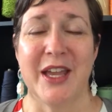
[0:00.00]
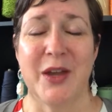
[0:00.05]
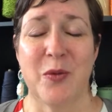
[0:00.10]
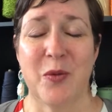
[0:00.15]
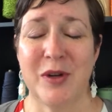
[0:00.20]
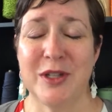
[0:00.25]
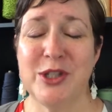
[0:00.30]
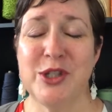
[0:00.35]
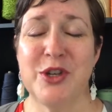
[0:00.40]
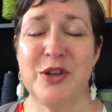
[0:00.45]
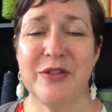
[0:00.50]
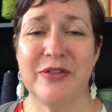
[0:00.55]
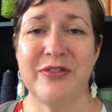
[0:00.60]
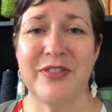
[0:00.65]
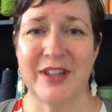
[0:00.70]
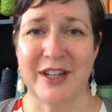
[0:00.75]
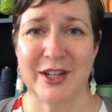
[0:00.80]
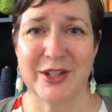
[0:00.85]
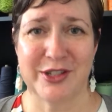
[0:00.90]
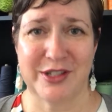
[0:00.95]
once you
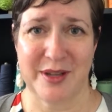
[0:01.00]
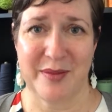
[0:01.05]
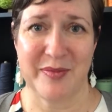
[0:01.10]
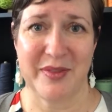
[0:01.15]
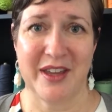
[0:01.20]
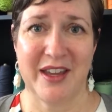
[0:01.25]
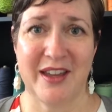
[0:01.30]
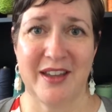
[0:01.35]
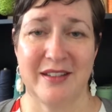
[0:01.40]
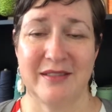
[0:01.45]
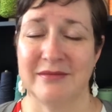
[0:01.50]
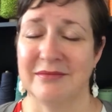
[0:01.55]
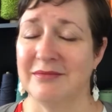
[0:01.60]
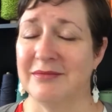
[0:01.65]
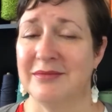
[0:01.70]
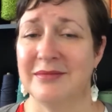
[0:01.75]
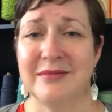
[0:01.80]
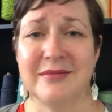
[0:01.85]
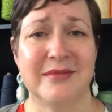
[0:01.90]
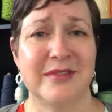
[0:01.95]
finish something,
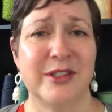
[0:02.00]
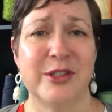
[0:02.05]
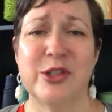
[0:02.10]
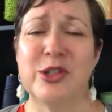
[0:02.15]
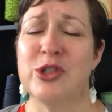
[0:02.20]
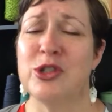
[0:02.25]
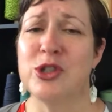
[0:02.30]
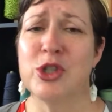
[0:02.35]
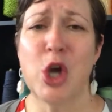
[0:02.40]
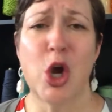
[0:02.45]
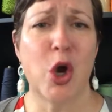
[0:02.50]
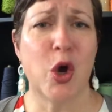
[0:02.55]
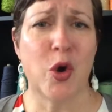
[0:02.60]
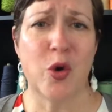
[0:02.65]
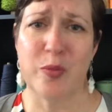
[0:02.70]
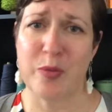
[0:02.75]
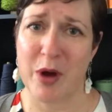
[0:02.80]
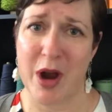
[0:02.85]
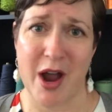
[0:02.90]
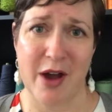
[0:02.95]

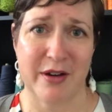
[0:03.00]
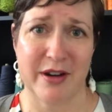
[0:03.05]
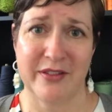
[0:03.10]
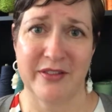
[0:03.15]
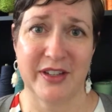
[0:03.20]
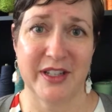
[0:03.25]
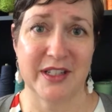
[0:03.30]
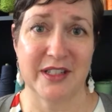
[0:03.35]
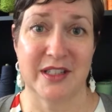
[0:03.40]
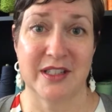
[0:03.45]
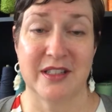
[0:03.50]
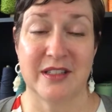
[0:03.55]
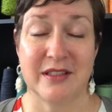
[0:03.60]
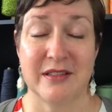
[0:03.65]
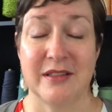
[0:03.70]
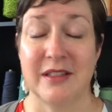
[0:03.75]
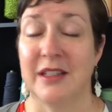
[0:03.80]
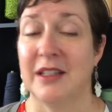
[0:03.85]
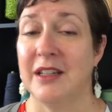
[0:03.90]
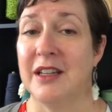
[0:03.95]
so proud of it.
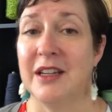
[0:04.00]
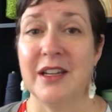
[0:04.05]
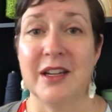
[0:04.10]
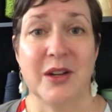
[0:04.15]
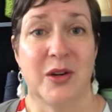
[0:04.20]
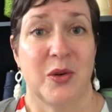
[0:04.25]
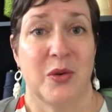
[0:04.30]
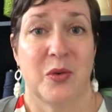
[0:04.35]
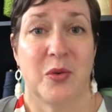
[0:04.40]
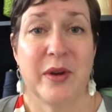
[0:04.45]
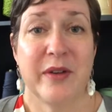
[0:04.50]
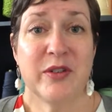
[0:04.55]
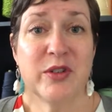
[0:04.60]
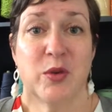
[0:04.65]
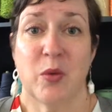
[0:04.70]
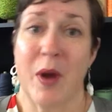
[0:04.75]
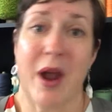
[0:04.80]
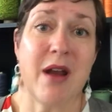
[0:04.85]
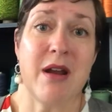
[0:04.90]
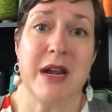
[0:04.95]
Weavers are
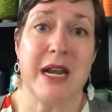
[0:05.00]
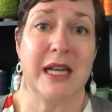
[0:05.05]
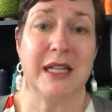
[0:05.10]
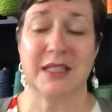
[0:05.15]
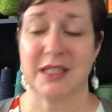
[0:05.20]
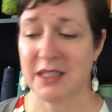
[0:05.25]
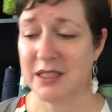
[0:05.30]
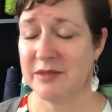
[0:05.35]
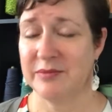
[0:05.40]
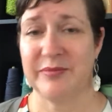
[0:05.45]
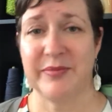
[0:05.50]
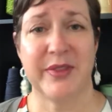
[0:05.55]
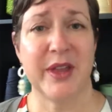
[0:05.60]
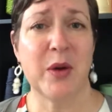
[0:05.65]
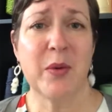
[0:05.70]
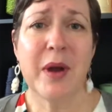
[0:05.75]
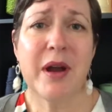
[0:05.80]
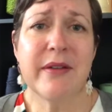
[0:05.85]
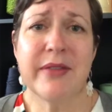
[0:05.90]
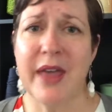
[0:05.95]
wearing it. They're
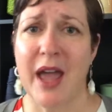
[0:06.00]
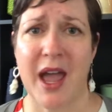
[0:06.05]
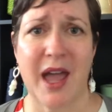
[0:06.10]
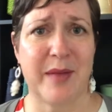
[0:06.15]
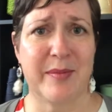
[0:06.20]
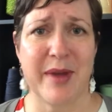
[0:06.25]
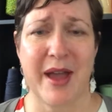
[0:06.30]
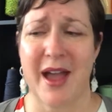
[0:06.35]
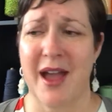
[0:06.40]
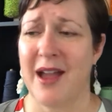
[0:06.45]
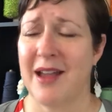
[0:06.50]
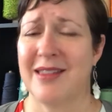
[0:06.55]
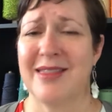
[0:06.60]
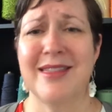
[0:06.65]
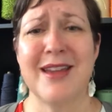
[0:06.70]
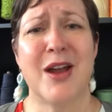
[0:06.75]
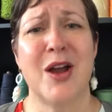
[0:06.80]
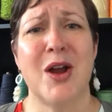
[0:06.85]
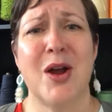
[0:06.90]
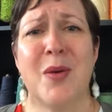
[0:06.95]
wearing the handbag,
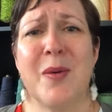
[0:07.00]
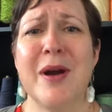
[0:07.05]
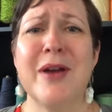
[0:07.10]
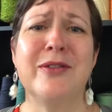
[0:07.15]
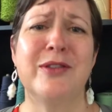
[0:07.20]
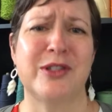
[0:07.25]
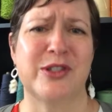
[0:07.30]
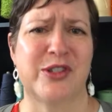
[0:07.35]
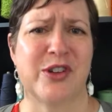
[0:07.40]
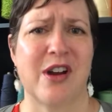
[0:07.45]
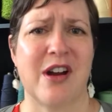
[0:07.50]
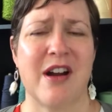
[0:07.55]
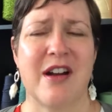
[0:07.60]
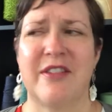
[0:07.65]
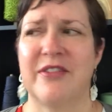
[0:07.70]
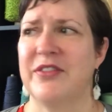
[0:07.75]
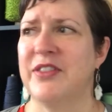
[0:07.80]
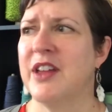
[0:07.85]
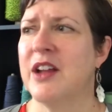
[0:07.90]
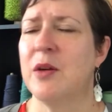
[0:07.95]
they're wearing the
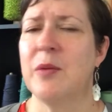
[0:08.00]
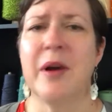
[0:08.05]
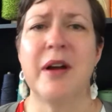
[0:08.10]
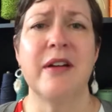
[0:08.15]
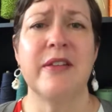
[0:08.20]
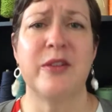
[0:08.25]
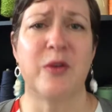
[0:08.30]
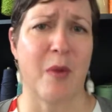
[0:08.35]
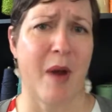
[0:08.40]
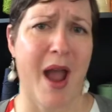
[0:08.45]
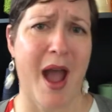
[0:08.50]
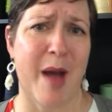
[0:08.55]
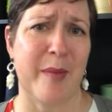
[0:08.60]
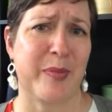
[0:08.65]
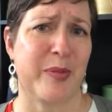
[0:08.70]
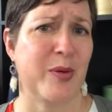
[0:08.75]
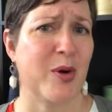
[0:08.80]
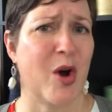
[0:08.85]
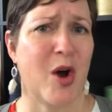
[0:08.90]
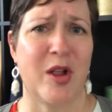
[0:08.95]
scarf, they're wearing the
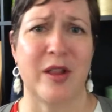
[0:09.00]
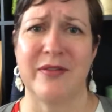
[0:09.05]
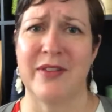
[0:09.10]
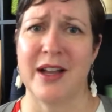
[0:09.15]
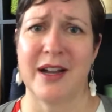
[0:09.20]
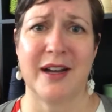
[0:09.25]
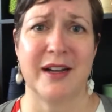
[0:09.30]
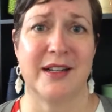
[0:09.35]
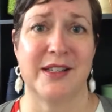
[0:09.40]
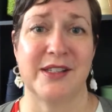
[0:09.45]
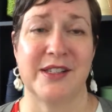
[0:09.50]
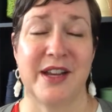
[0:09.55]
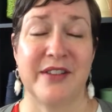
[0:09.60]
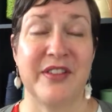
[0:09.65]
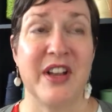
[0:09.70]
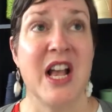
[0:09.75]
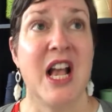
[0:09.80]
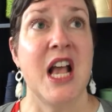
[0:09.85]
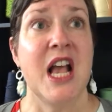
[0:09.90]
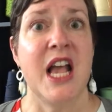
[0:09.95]
wrap, all of that kind of stuff.
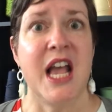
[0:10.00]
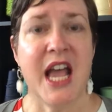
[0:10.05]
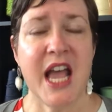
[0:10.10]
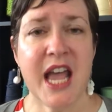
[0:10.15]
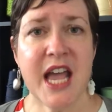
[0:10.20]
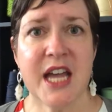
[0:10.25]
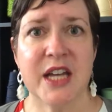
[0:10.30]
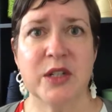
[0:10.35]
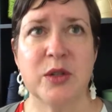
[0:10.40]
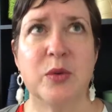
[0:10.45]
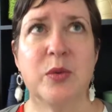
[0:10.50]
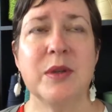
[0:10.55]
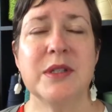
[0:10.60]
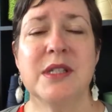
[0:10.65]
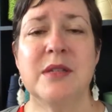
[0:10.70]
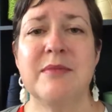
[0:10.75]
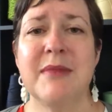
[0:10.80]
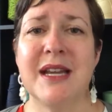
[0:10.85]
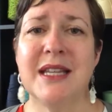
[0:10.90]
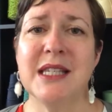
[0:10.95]
And what's
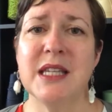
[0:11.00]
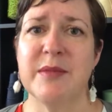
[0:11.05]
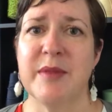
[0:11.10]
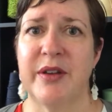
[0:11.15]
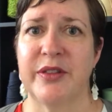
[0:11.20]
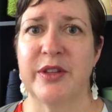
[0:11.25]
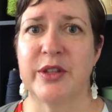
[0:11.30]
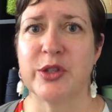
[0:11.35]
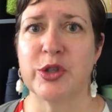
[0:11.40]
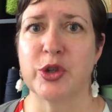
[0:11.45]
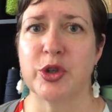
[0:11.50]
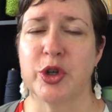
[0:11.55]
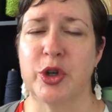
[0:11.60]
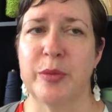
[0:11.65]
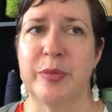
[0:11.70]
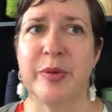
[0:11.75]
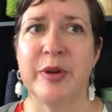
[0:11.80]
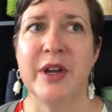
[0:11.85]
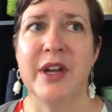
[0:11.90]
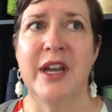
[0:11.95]
amazing about this
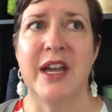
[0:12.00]
group